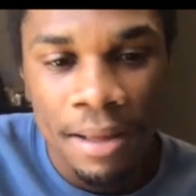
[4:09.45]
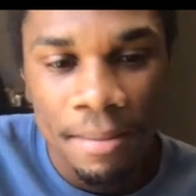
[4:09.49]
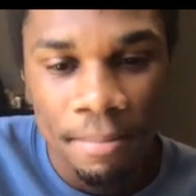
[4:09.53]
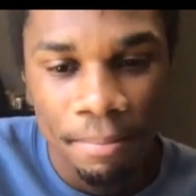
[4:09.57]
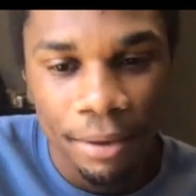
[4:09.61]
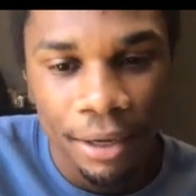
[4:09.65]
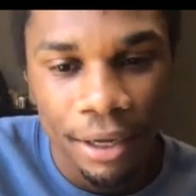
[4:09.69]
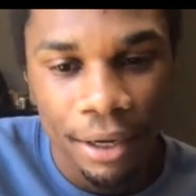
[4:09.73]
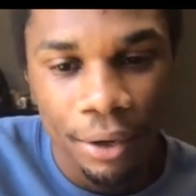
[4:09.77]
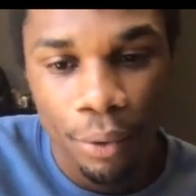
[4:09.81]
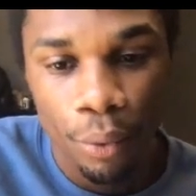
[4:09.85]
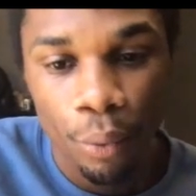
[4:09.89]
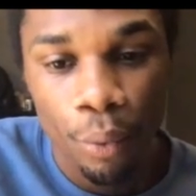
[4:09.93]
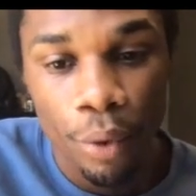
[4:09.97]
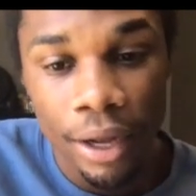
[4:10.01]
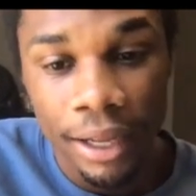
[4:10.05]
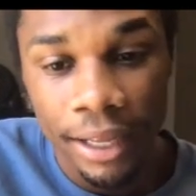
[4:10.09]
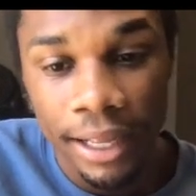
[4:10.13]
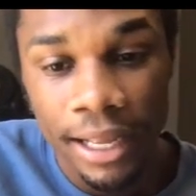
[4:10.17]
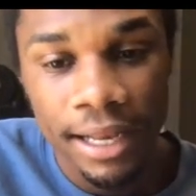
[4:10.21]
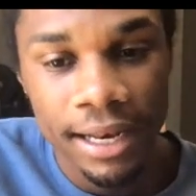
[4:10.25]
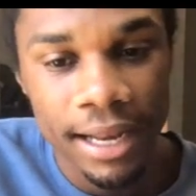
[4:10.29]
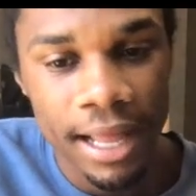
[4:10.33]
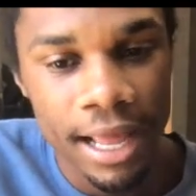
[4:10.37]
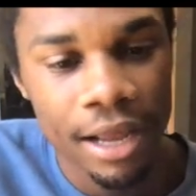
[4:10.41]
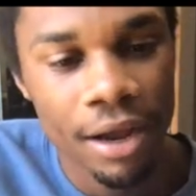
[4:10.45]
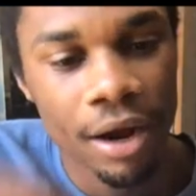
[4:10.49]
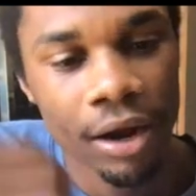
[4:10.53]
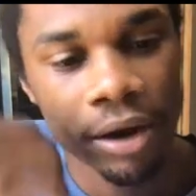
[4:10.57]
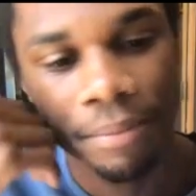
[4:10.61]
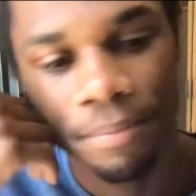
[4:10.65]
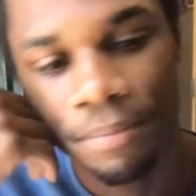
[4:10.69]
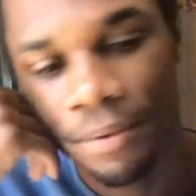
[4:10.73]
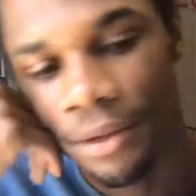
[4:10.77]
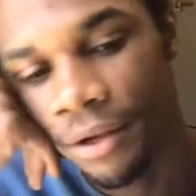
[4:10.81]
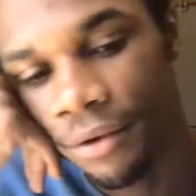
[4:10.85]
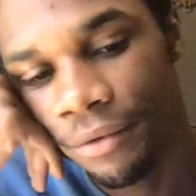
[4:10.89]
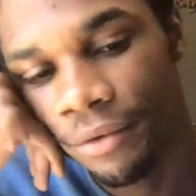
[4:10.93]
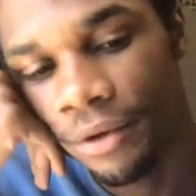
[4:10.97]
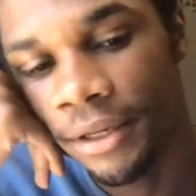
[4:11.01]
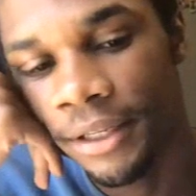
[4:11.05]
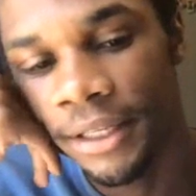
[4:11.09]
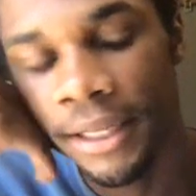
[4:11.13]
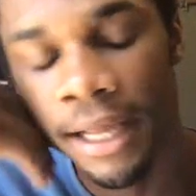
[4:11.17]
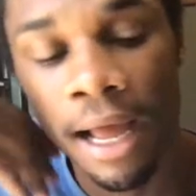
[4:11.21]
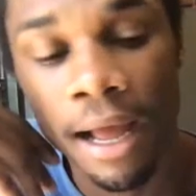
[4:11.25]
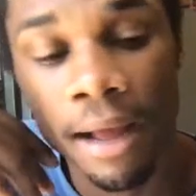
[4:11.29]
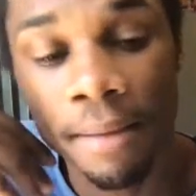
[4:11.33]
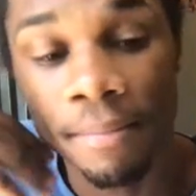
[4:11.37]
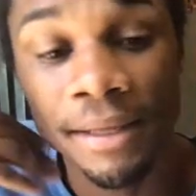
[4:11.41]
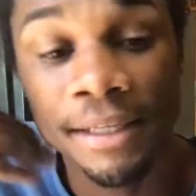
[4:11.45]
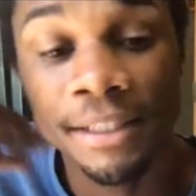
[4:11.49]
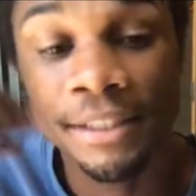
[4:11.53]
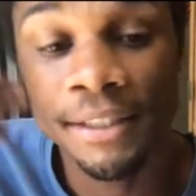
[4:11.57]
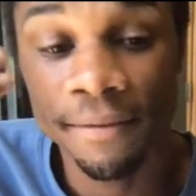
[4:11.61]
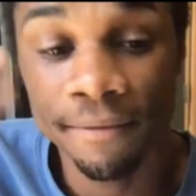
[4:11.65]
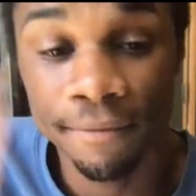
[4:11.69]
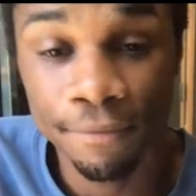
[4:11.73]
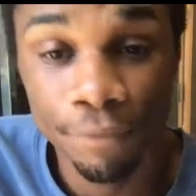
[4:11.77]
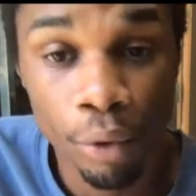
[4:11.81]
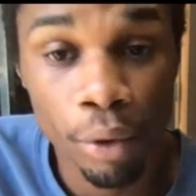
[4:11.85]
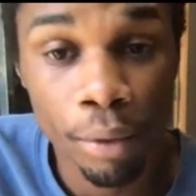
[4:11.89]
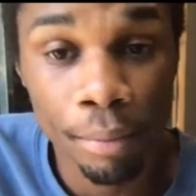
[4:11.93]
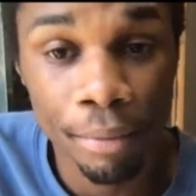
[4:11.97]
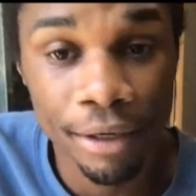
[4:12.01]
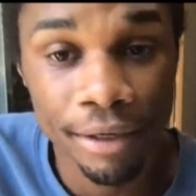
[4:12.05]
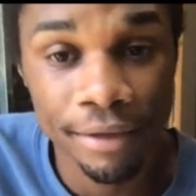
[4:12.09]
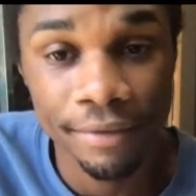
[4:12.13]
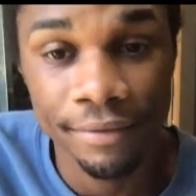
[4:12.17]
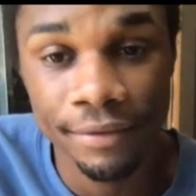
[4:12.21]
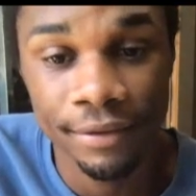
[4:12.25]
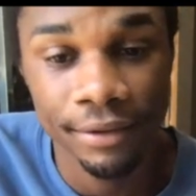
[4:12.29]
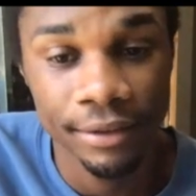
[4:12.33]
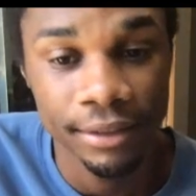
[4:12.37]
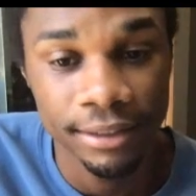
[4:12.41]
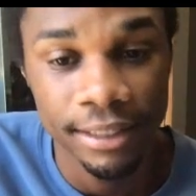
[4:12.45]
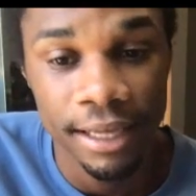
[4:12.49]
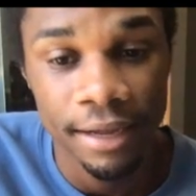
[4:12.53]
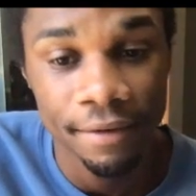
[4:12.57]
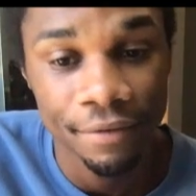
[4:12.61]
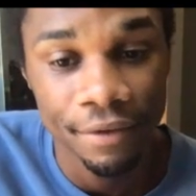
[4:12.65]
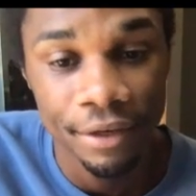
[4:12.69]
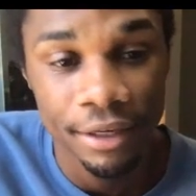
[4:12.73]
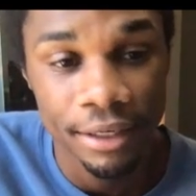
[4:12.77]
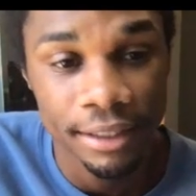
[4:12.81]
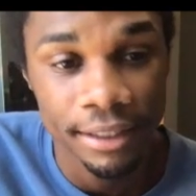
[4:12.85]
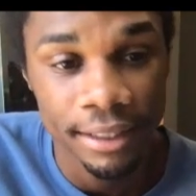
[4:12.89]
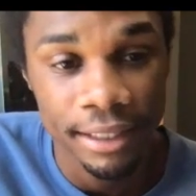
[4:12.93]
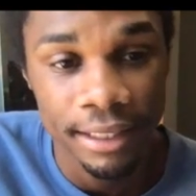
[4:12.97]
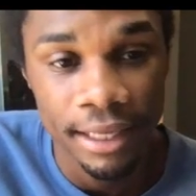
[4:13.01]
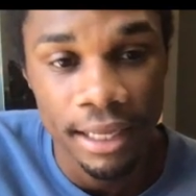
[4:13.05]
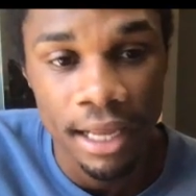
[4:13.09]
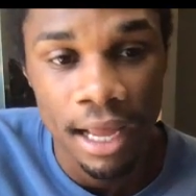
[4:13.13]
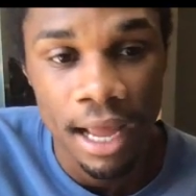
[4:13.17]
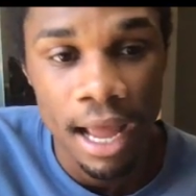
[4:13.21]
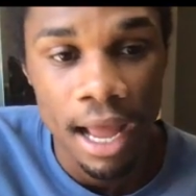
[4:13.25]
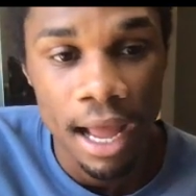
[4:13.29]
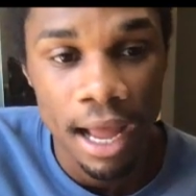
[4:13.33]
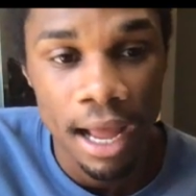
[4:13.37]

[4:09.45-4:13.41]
But what can AR be really? It's informative, definitely.